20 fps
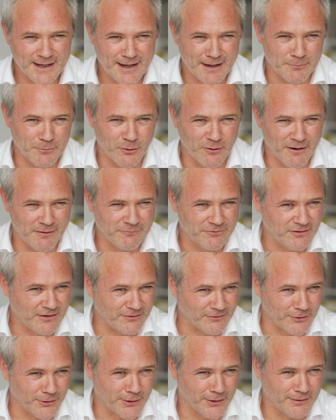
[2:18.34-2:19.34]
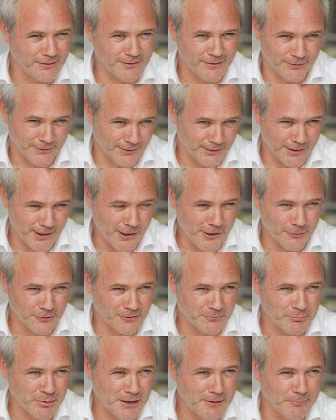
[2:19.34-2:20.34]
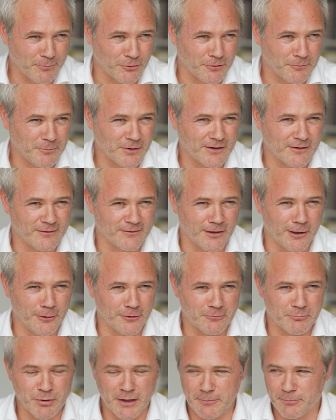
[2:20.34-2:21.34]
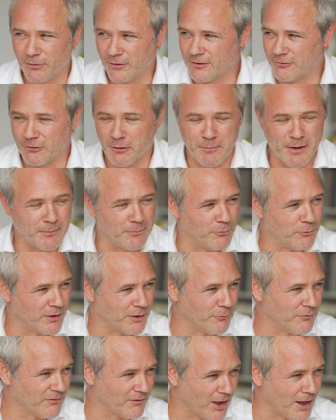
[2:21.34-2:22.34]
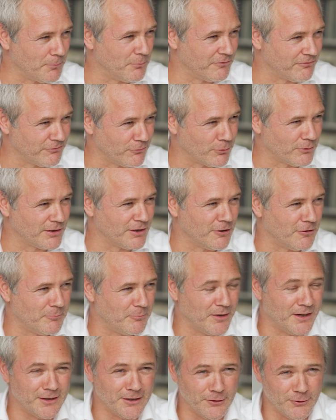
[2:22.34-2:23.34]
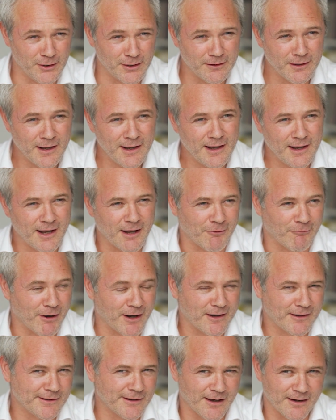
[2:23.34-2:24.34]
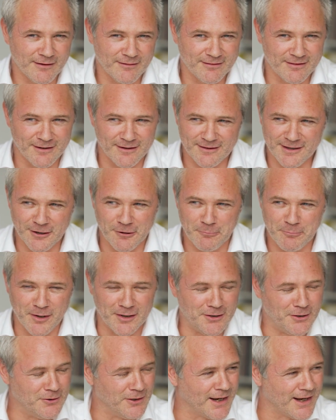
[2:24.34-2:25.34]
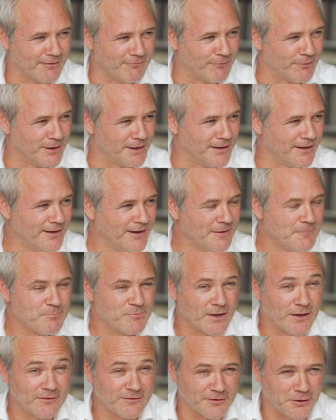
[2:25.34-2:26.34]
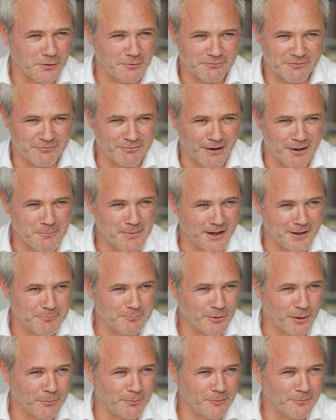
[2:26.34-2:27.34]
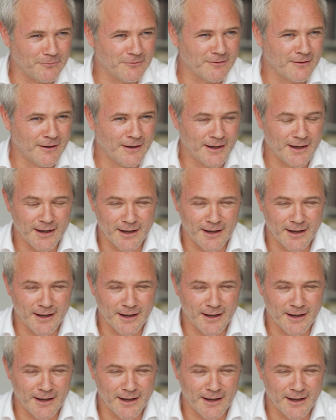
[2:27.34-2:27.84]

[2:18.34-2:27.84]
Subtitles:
had more emphasis on older people, because older people could remember what it was like before the European Union and recognize that the European Union hadn't really solved very many problems,